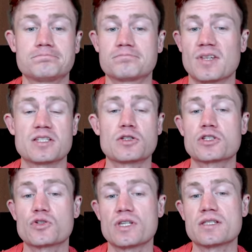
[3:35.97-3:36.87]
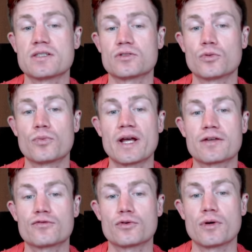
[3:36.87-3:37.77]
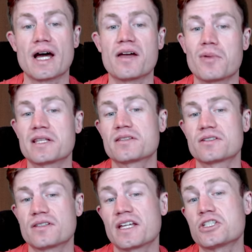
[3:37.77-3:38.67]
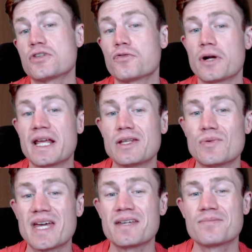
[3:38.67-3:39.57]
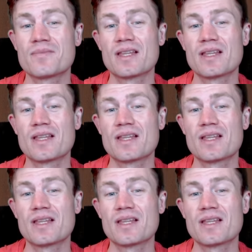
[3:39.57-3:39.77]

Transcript: it's not so easy to break through. I went knight g4 anyway.